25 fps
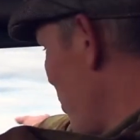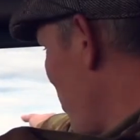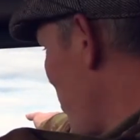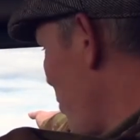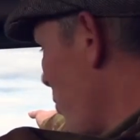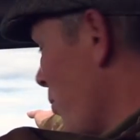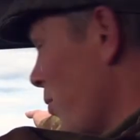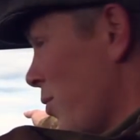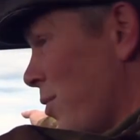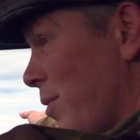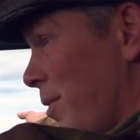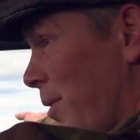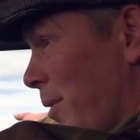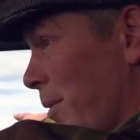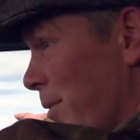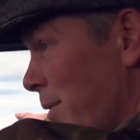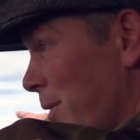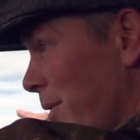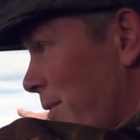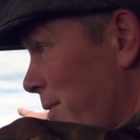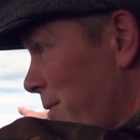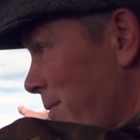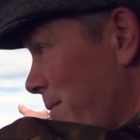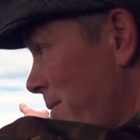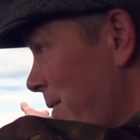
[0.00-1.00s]
across, you know,
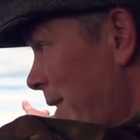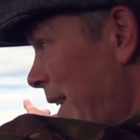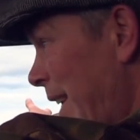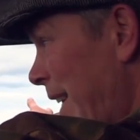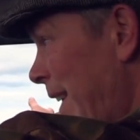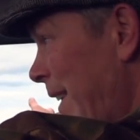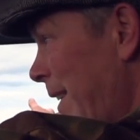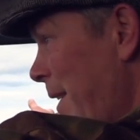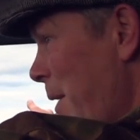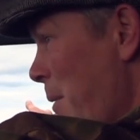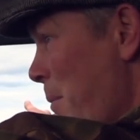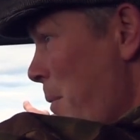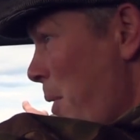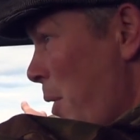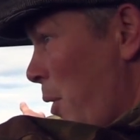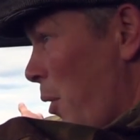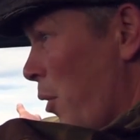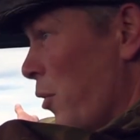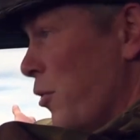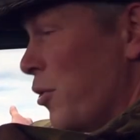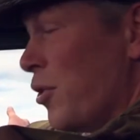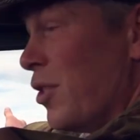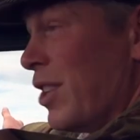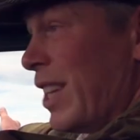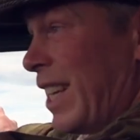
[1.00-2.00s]
sort of about
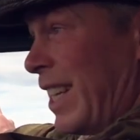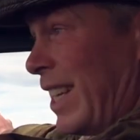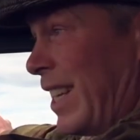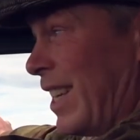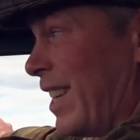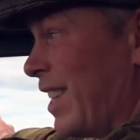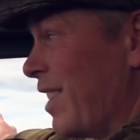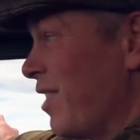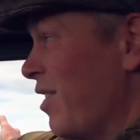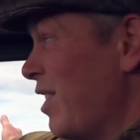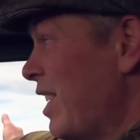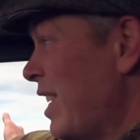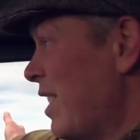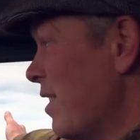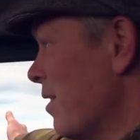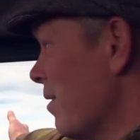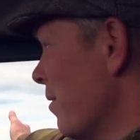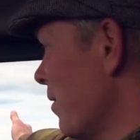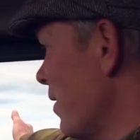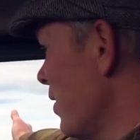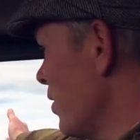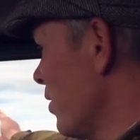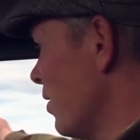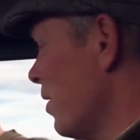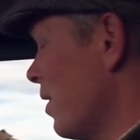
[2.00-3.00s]
180 degrees of
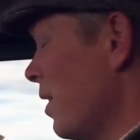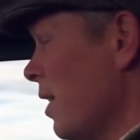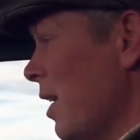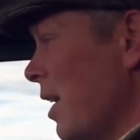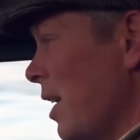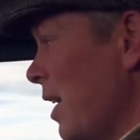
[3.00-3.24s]
vision.